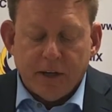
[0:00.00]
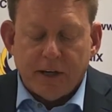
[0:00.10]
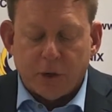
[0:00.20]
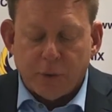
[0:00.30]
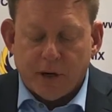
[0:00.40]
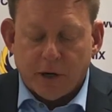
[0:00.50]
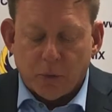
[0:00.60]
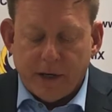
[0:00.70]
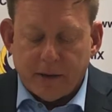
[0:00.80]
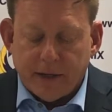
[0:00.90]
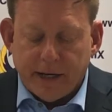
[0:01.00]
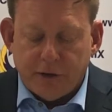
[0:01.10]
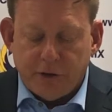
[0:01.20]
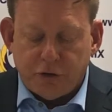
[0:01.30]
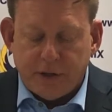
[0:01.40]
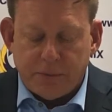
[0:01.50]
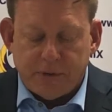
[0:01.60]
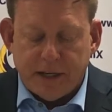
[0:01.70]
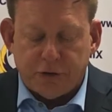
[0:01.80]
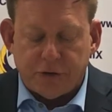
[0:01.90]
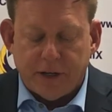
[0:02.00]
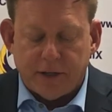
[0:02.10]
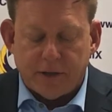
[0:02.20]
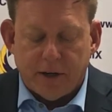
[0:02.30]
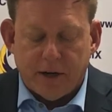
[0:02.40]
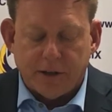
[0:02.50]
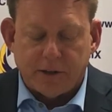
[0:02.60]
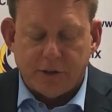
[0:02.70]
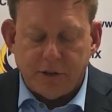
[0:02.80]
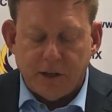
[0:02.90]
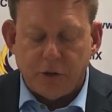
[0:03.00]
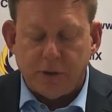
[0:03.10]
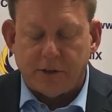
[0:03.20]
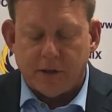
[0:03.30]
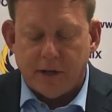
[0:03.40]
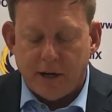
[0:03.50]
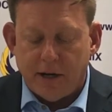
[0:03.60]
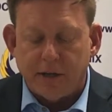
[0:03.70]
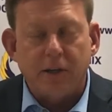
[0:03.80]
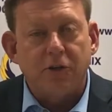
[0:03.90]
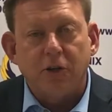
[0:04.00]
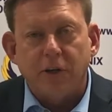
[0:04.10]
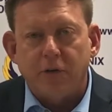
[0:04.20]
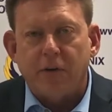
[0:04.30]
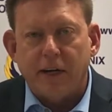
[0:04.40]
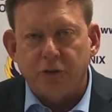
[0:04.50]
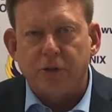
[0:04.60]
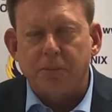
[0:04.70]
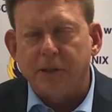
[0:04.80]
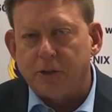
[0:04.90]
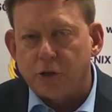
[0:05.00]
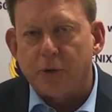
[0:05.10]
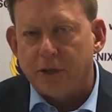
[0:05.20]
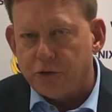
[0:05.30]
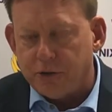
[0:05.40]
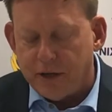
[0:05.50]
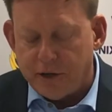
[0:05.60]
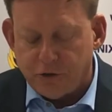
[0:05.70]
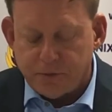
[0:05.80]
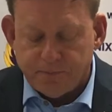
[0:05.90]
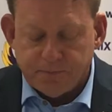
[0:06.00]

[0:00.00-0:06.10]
Here we are a week later and you seem dead set on continuing to hunt until you find something to criticize.